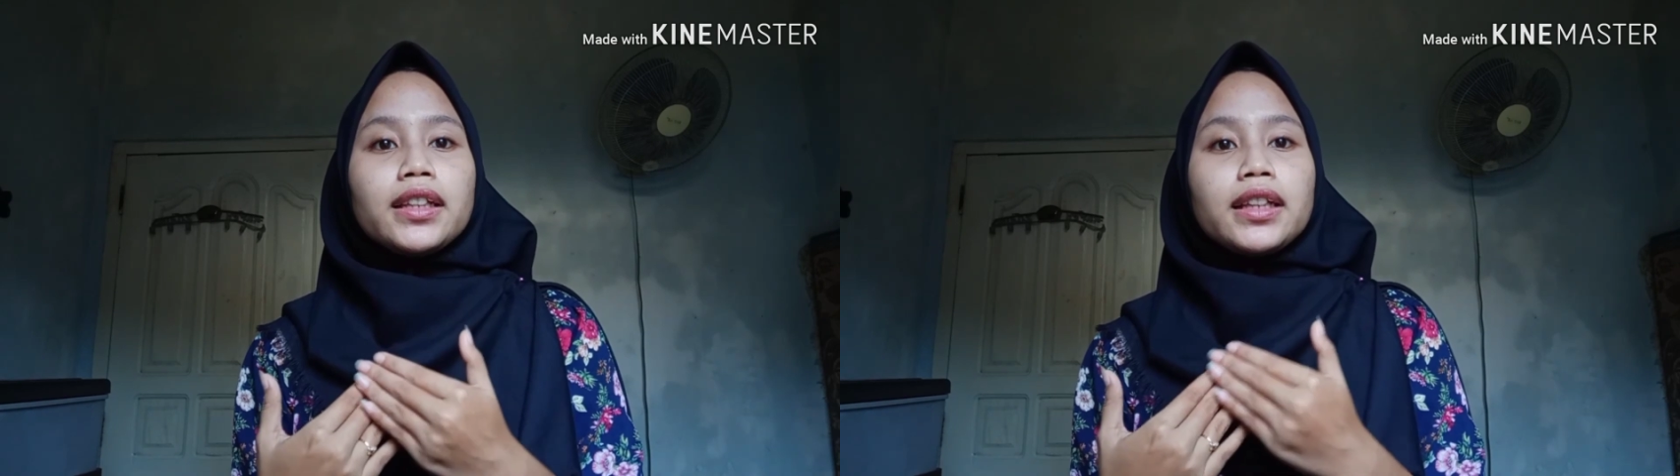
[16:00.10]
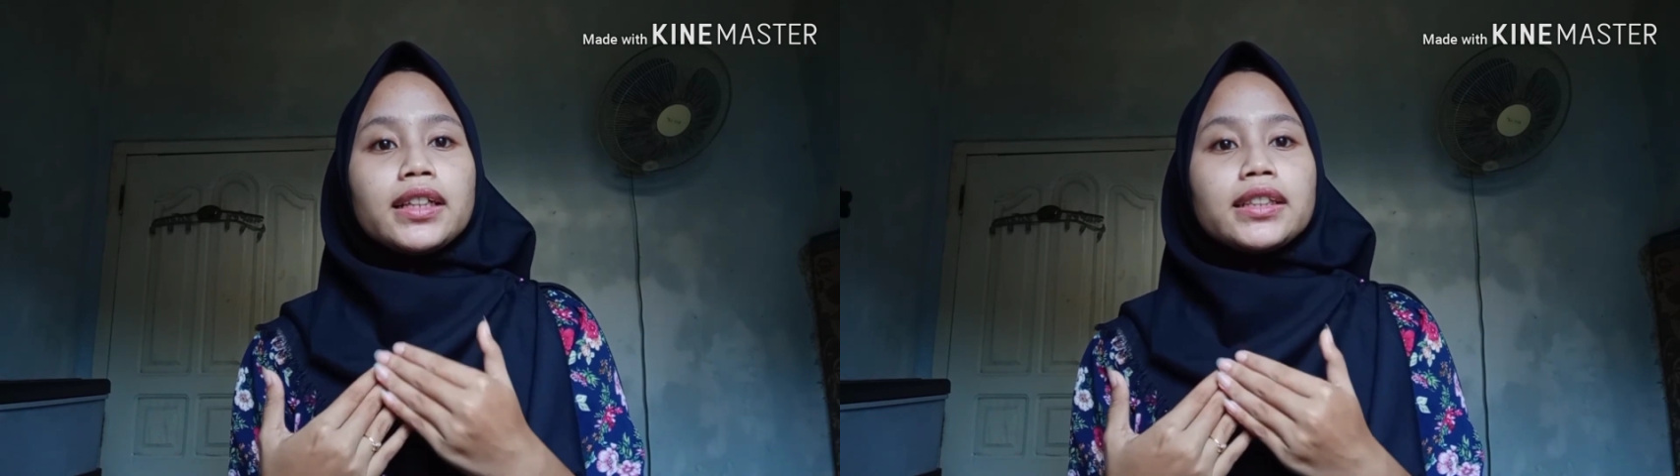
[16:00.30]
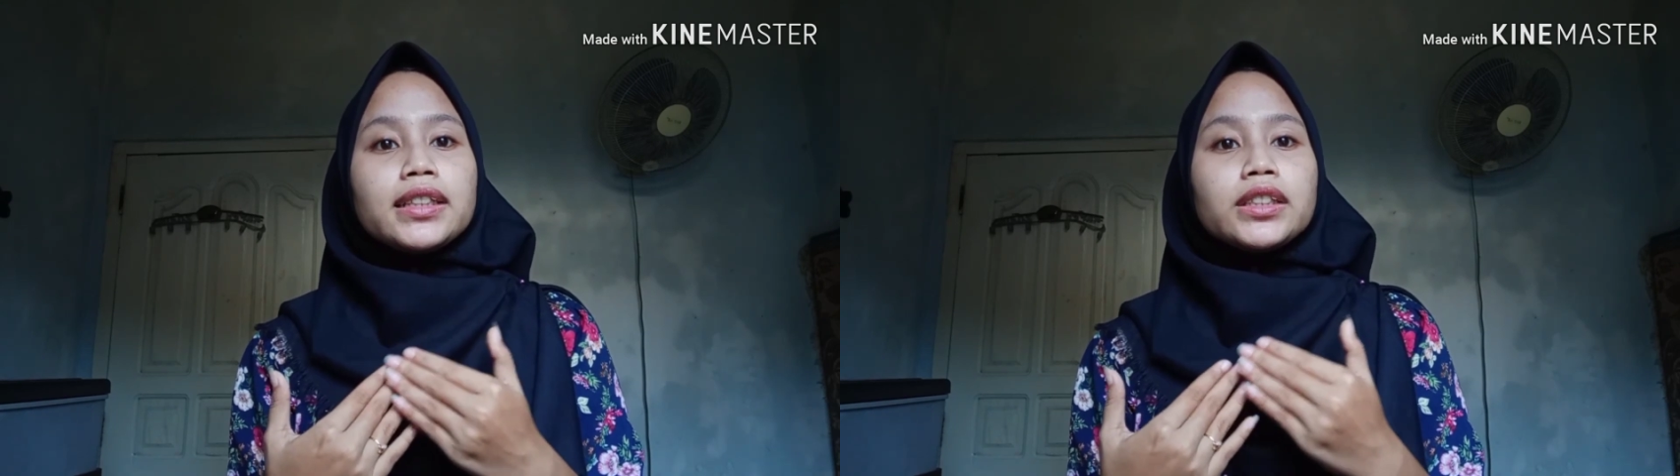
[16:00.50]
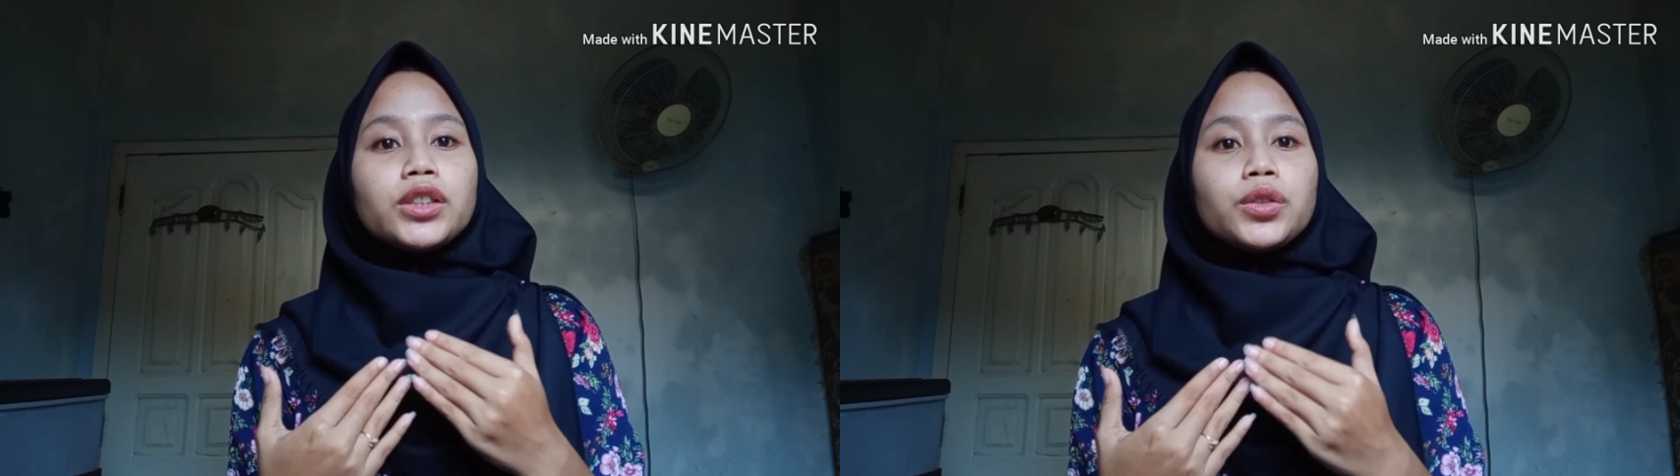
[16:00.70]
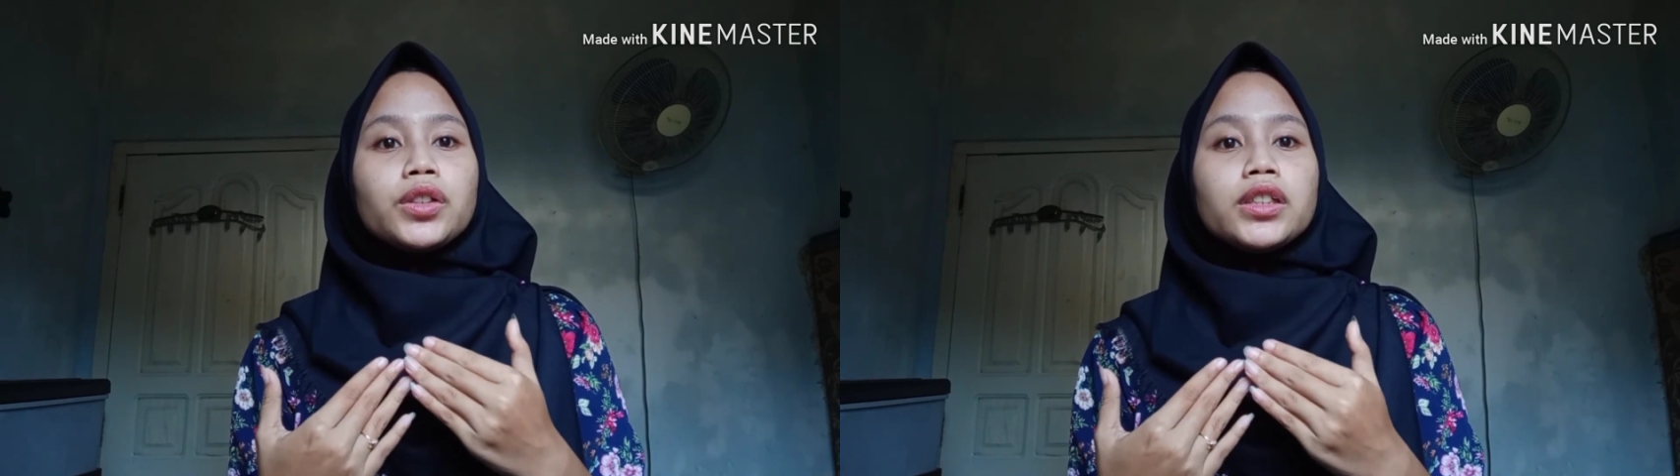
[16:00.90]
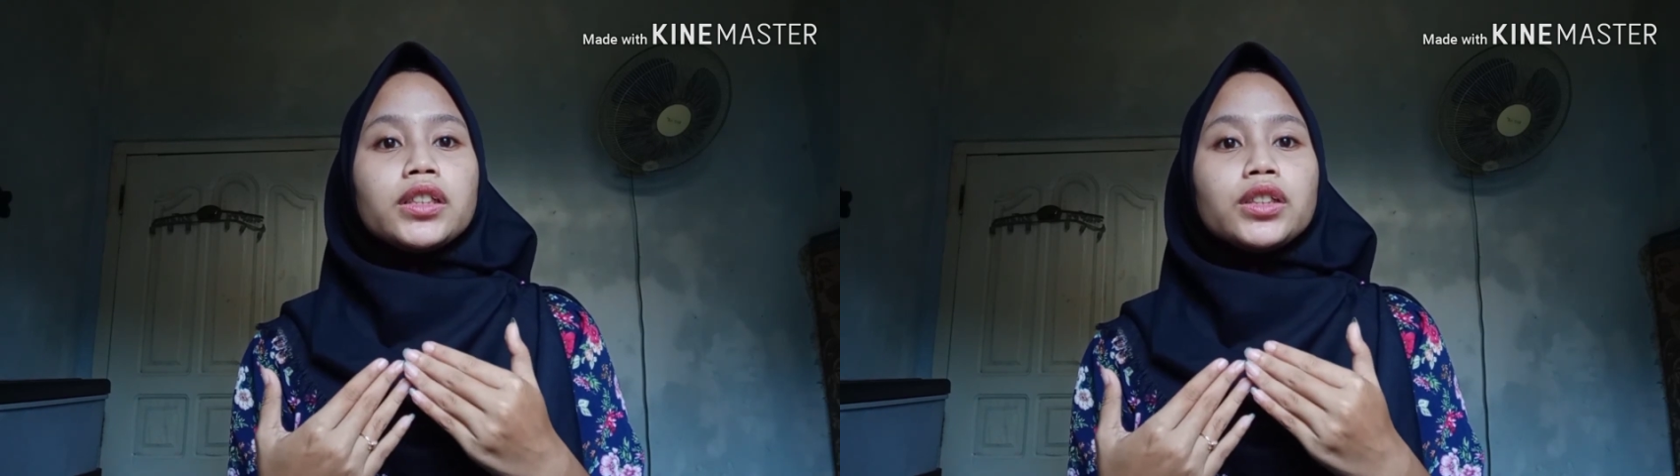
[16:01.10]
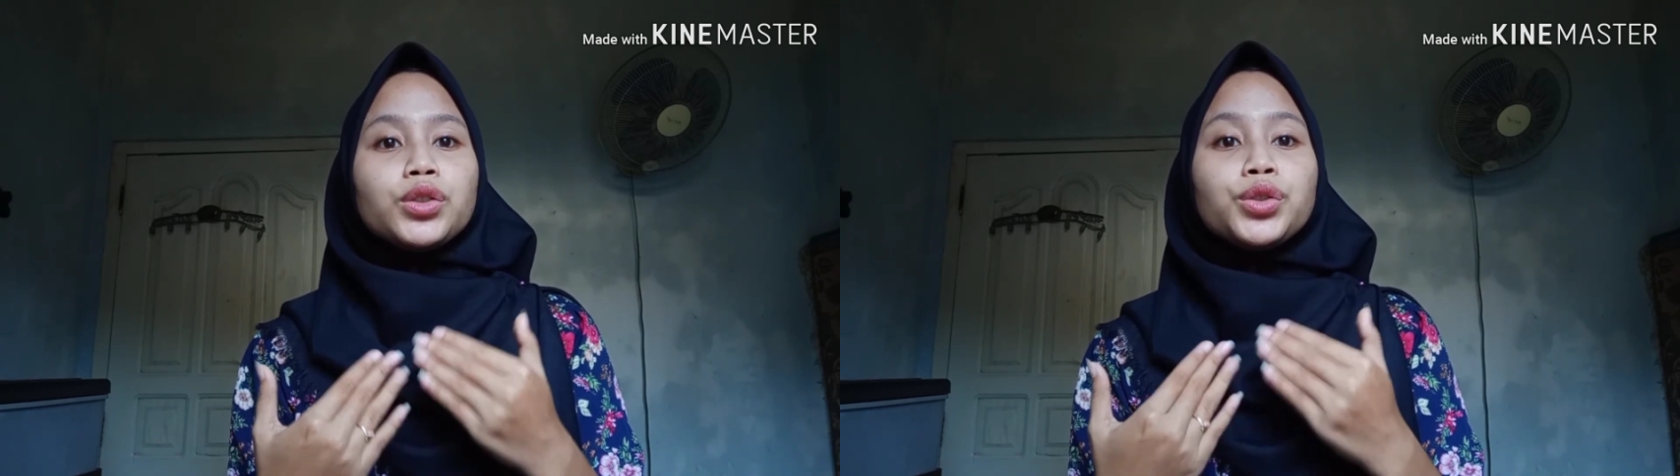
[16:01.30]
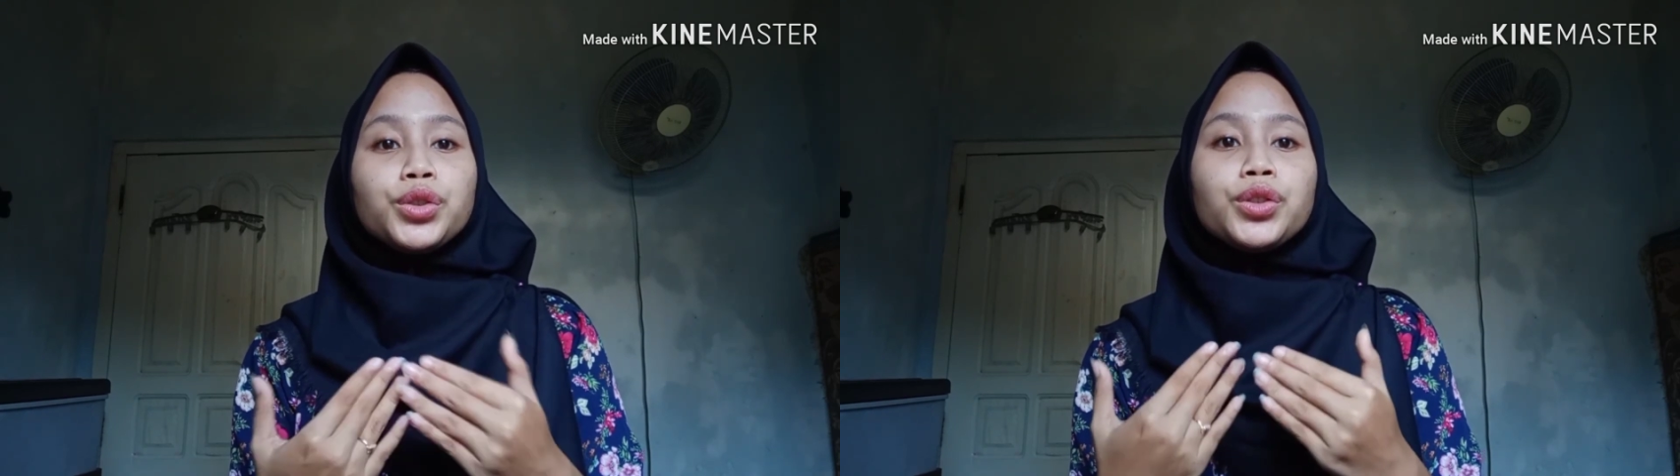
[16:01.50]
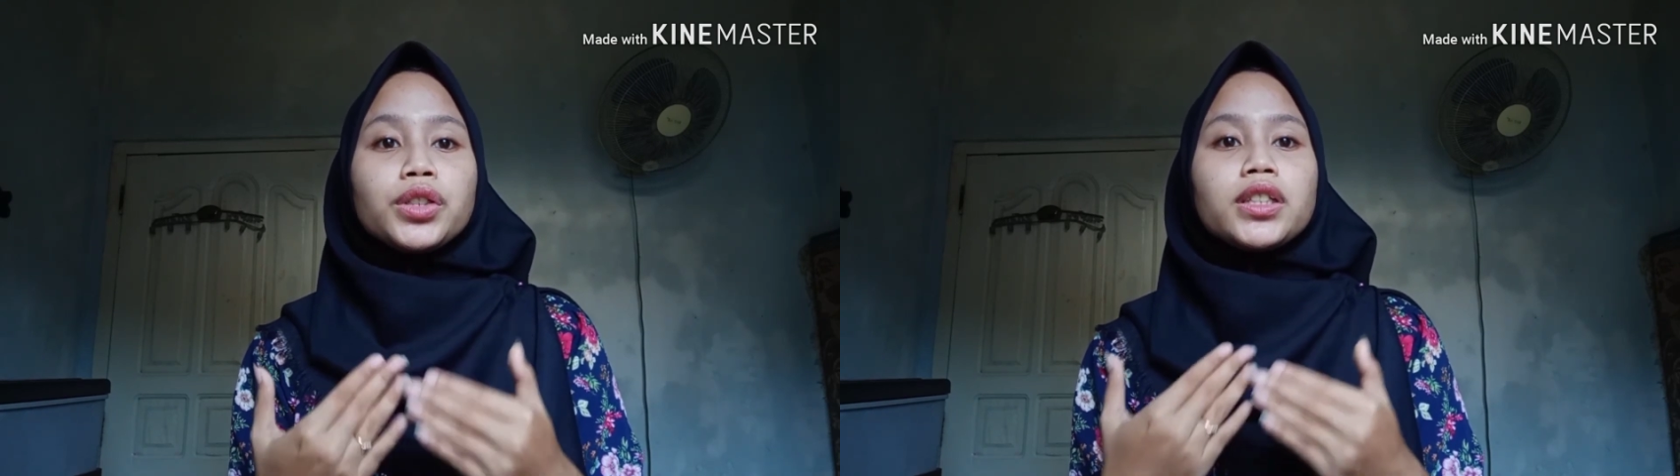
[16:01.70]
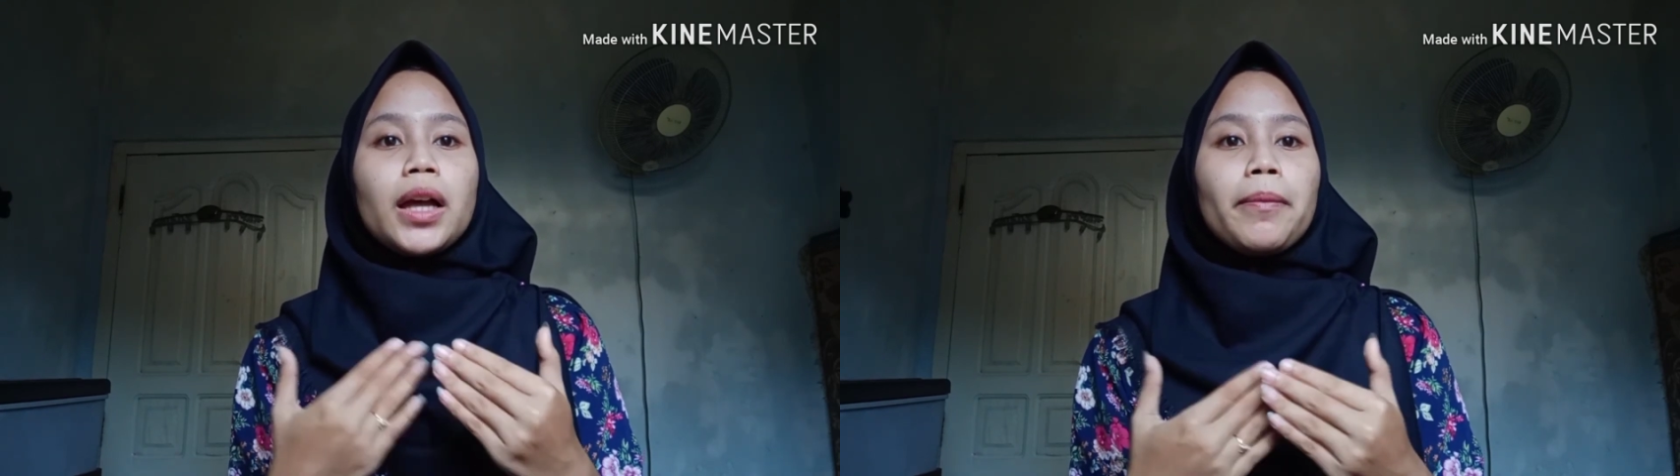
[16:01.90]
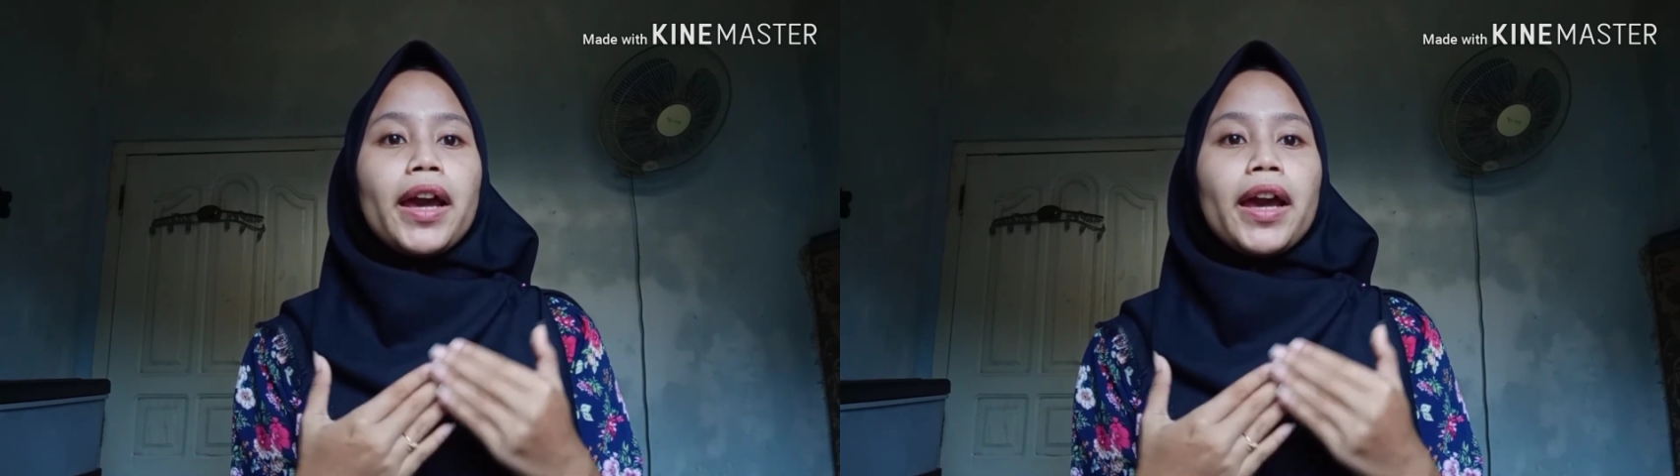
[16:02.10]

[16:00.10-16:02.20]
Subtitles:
learners to do some